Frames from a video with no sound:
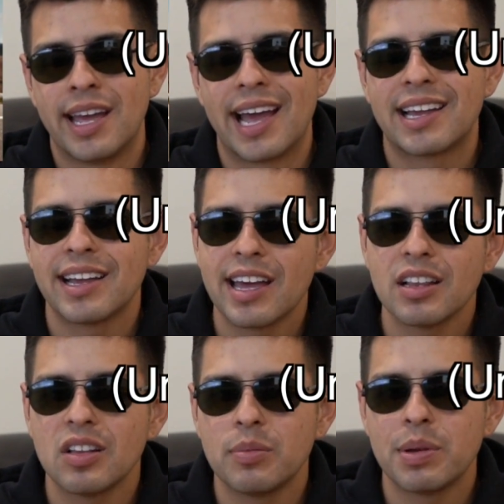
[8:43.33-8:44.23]
it can get a
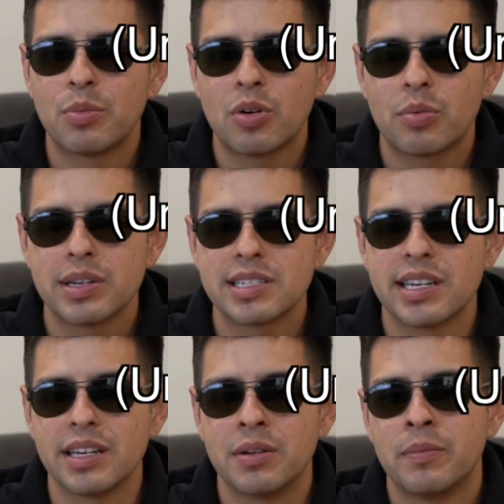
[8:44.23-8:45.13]
little bit more
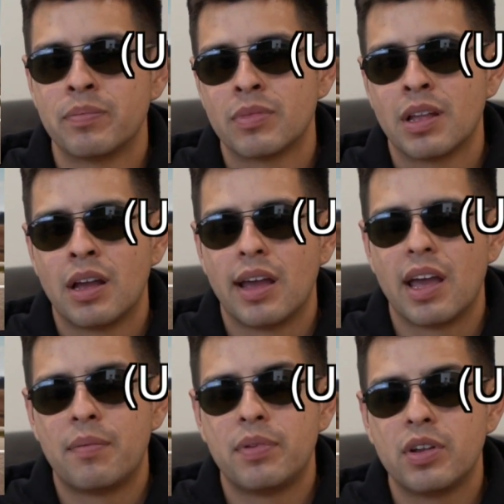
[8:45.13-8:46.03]
risky.
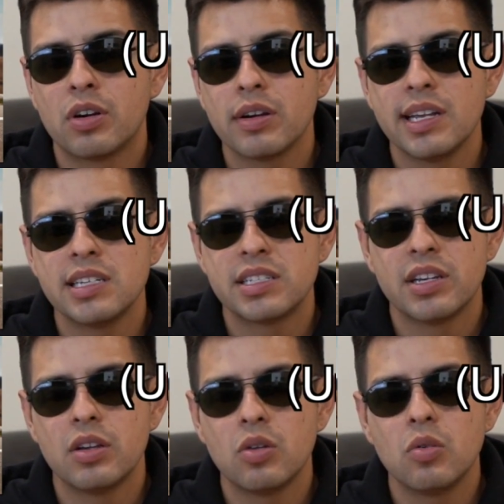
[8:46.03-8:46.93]
If your
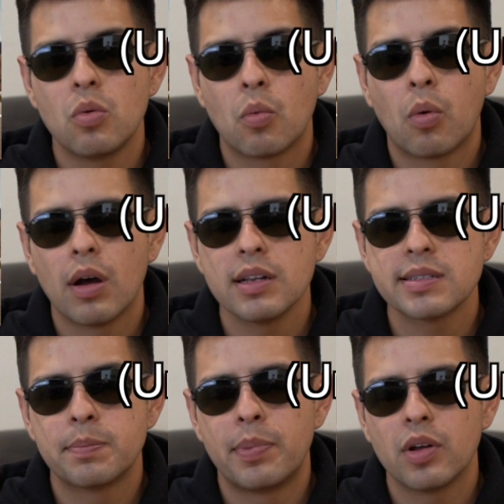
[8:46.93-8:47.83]
ECU
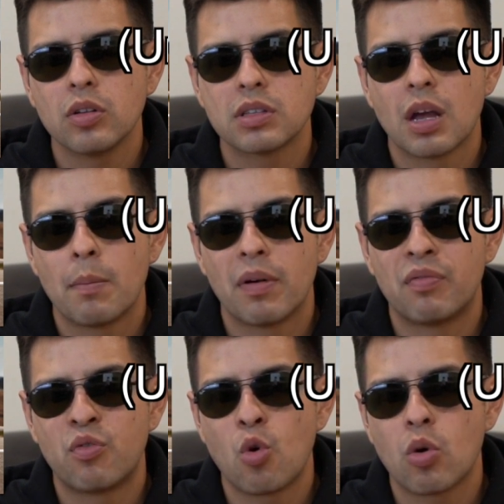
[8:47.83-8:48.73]
was built
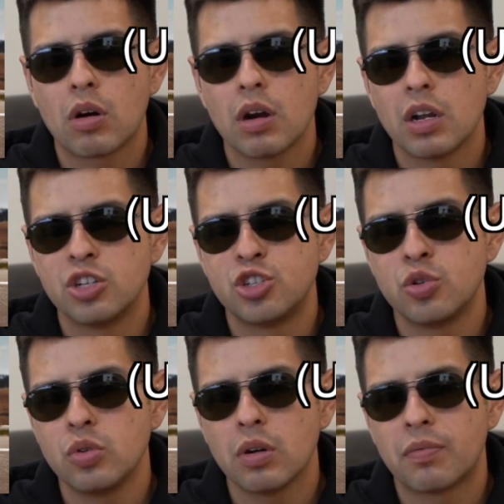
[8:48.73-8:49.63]
before
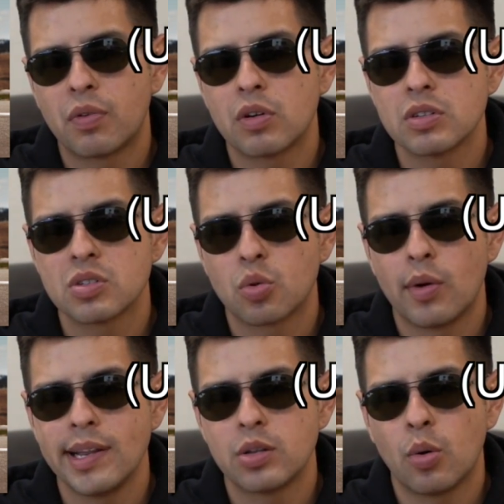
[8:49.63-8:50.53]
June 1st,
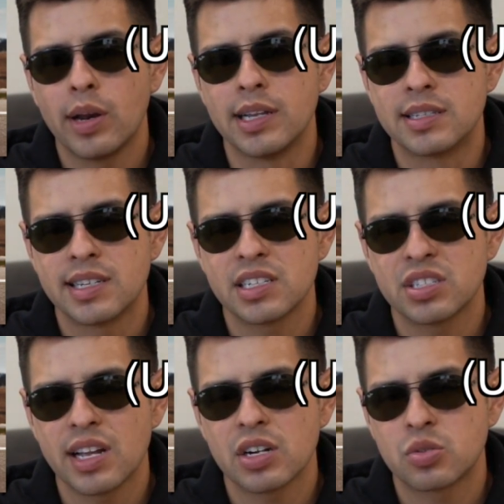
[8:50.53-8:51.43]
2020,
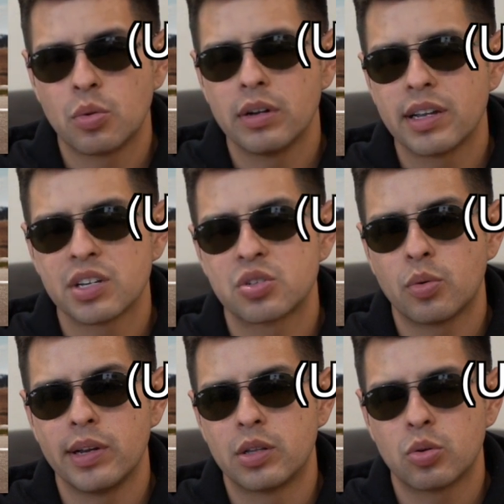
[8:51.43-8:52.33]

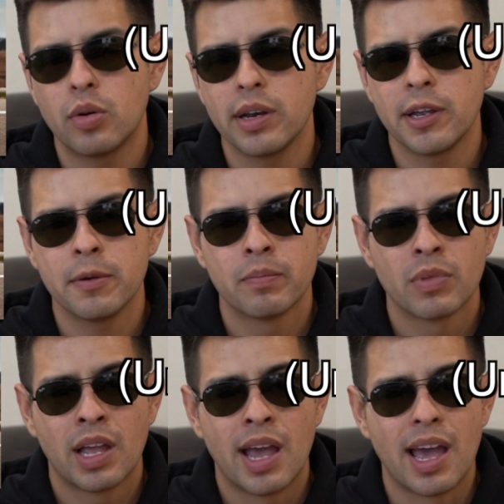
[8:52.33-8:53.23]
6-1-2020,
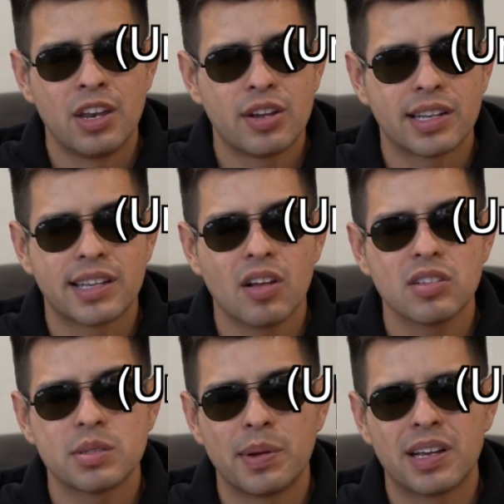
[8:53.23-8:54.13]
and you can tell
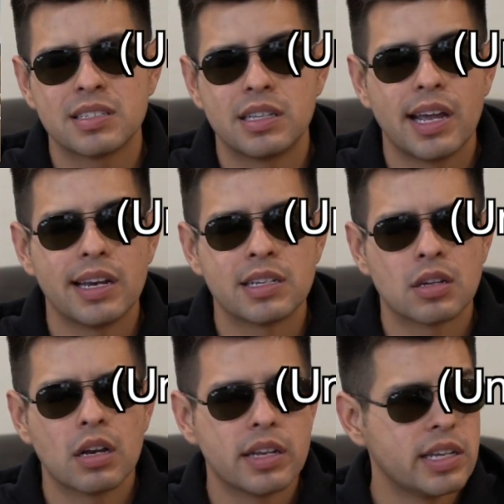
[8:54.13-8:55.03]
this because the date is
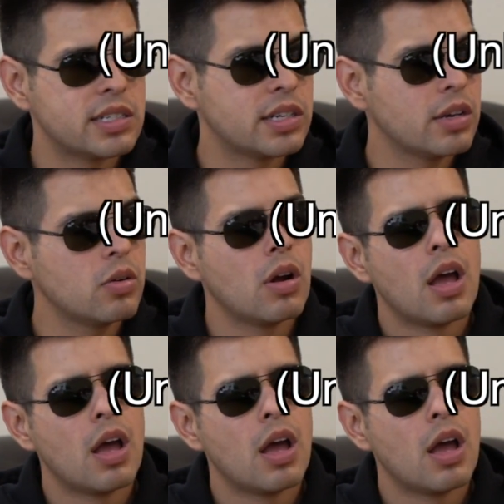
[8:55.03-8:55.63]
on the ECU,